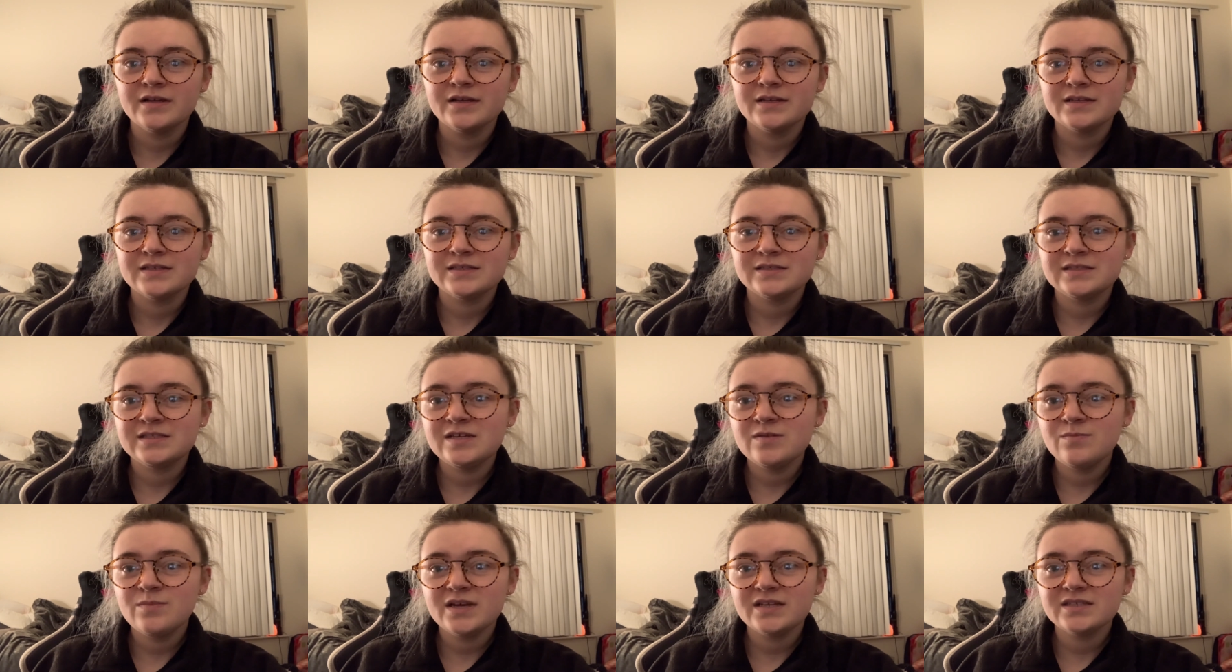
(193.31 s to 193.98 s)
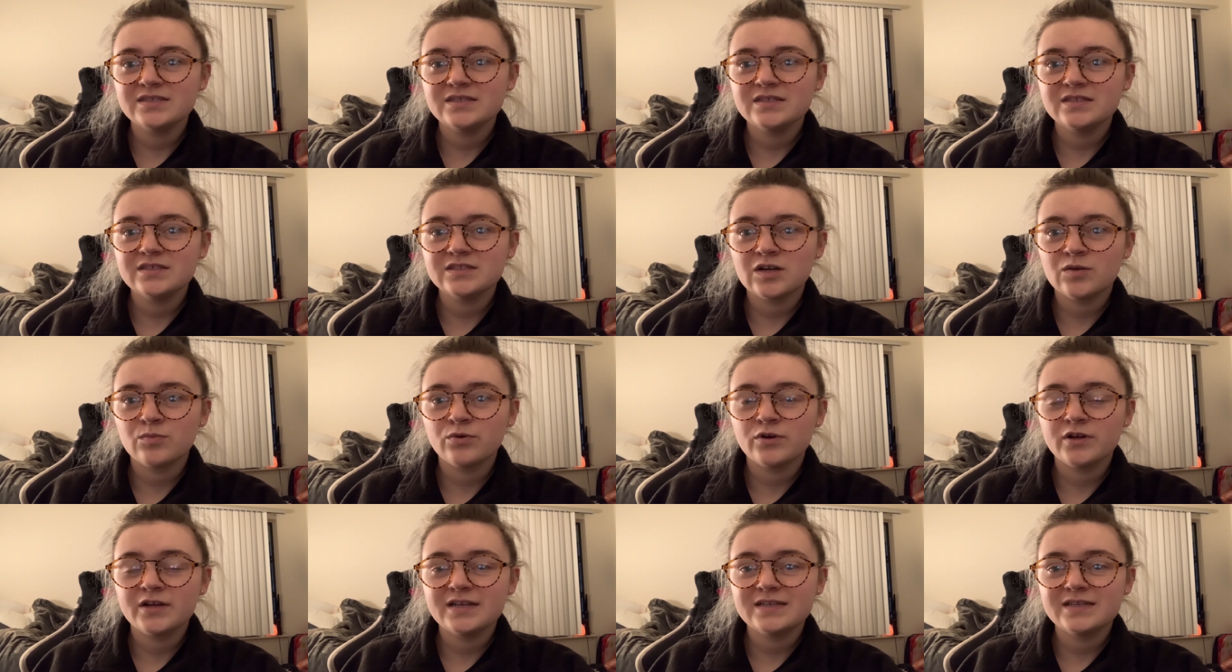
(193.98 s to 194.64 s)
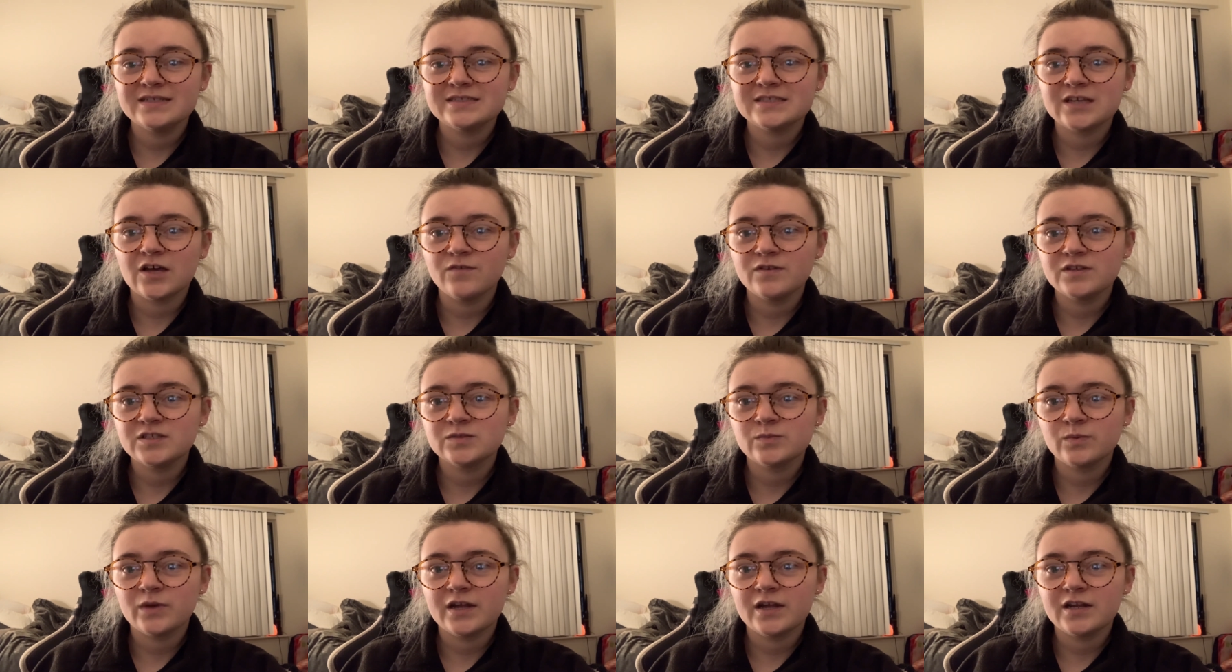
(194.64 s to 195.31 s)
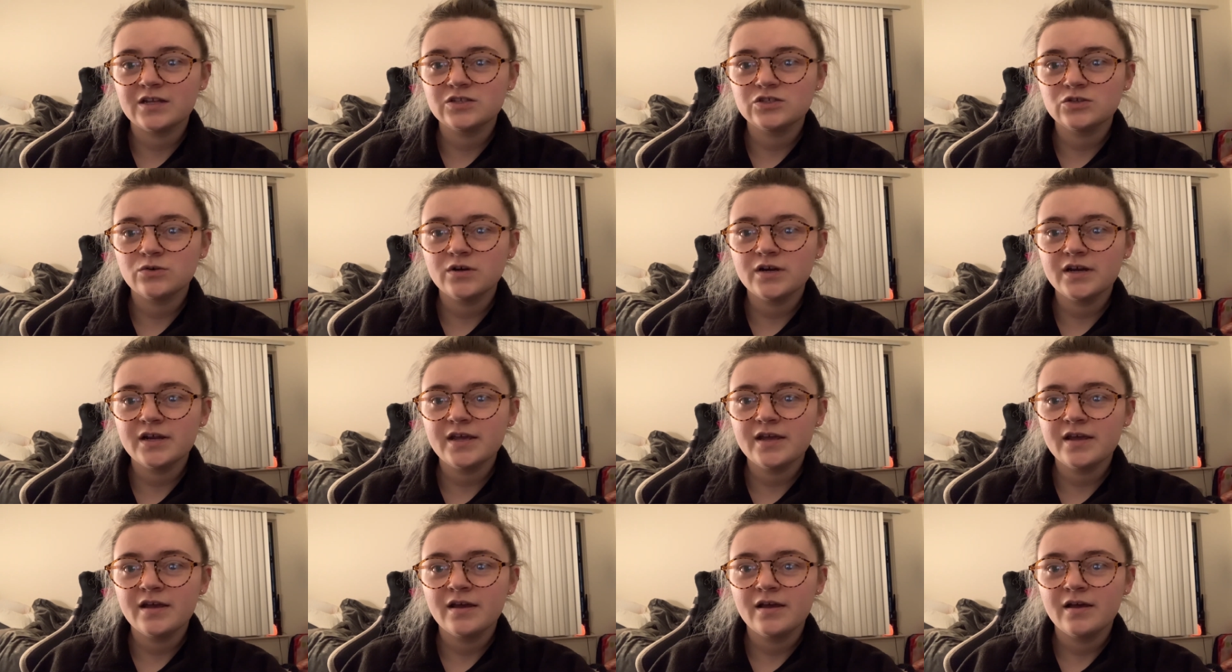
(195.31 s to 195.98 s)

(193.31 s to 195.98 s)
Seed mixes are pretty self-explanatory.